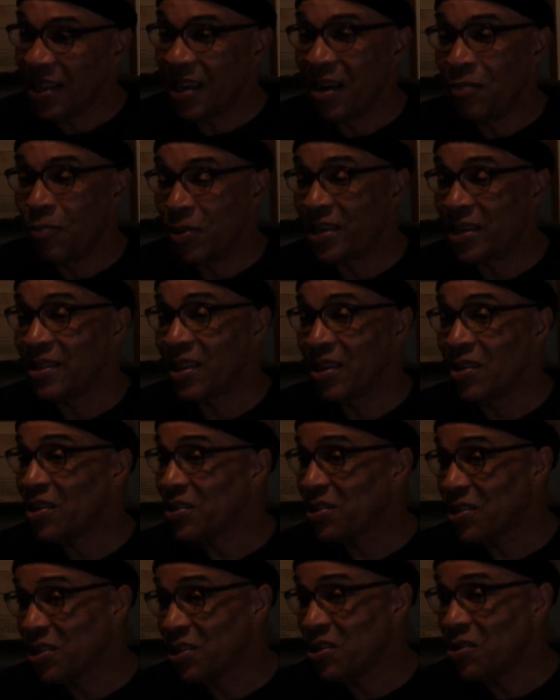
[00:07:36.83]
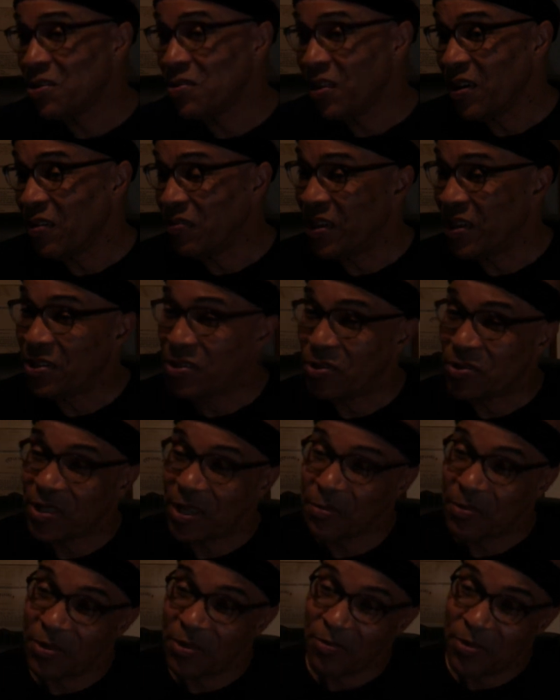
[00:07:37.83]
But they also, if they do
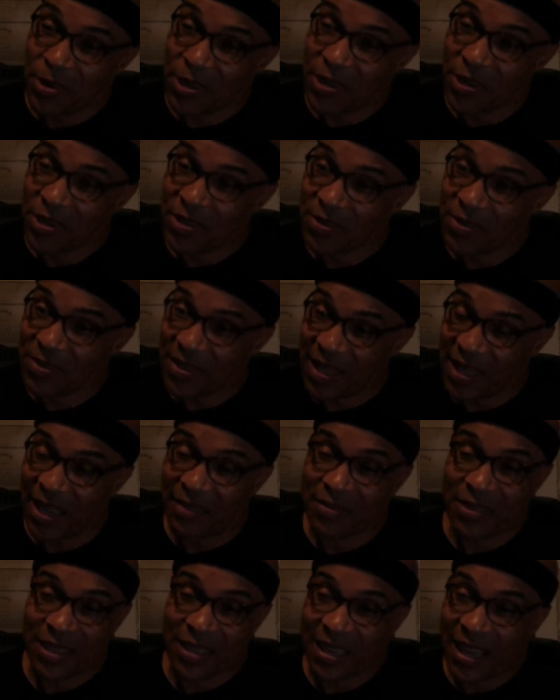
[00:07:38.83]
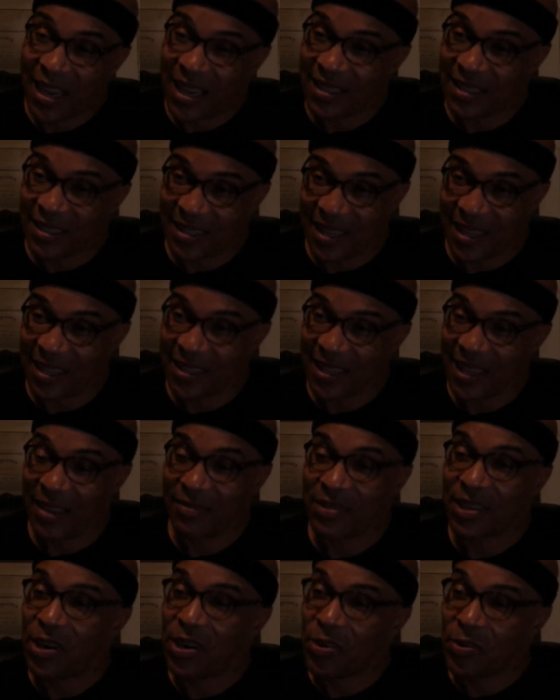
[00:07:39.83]
something wrong, they have to acknowledge that. They have
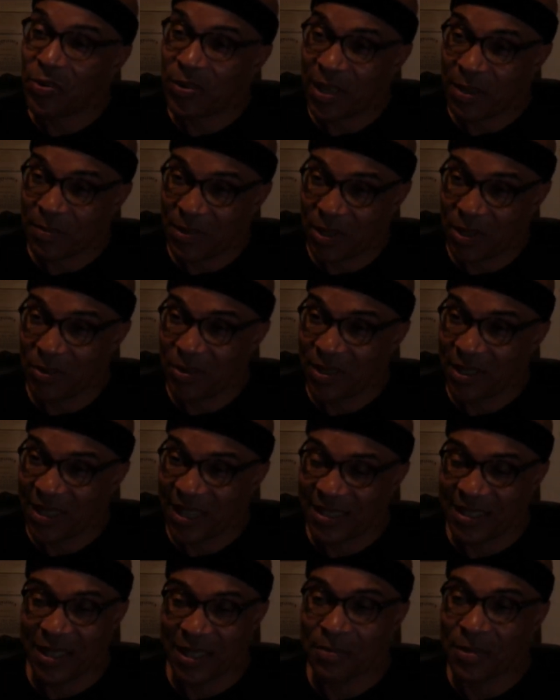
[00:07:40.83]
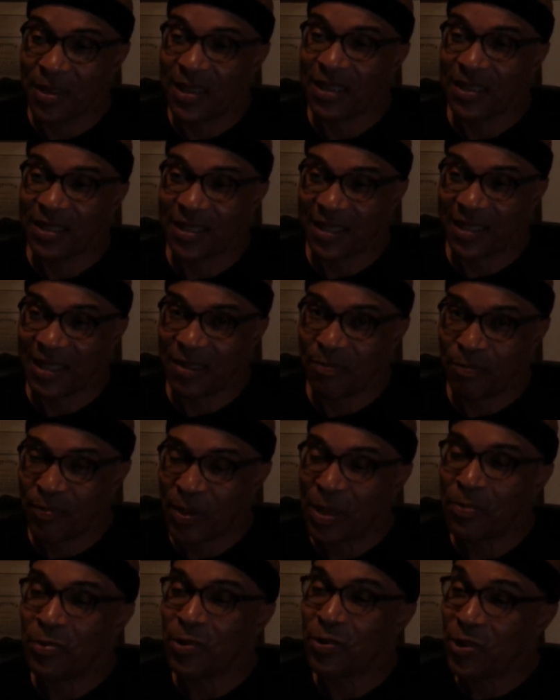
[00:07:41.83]
to own up to it. That's something else that
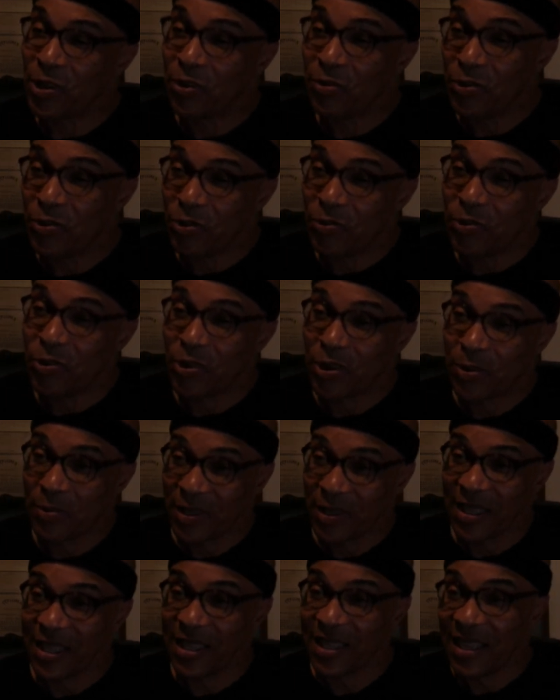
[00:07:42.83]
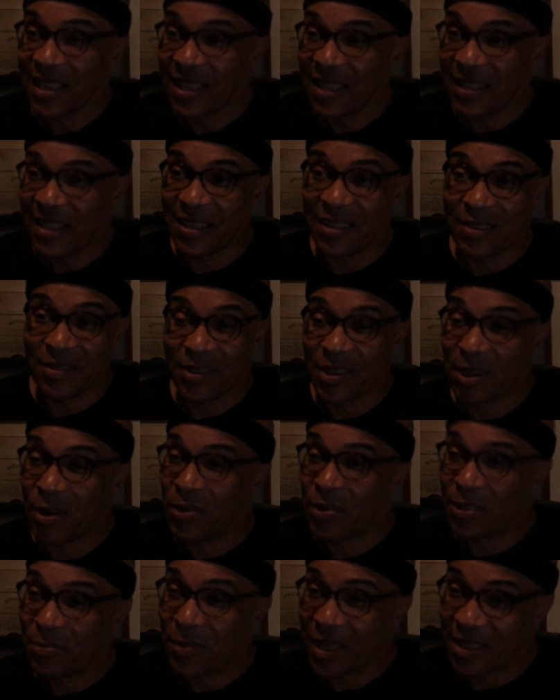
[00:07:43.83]
people don't do normally. They
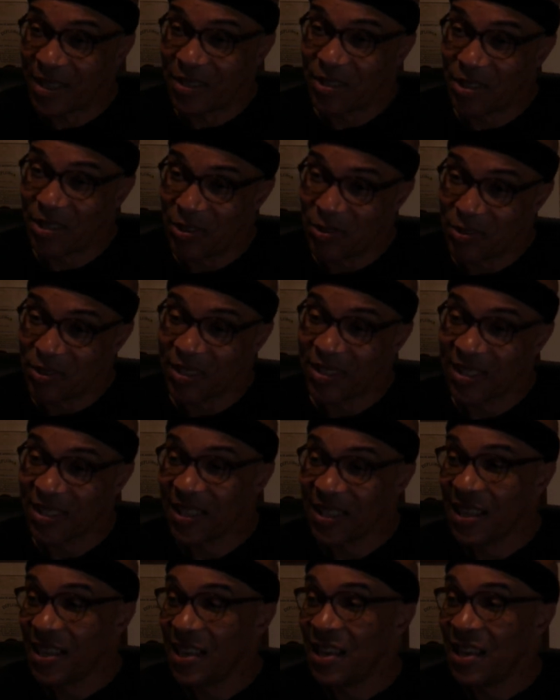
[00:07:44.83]
always make excuses.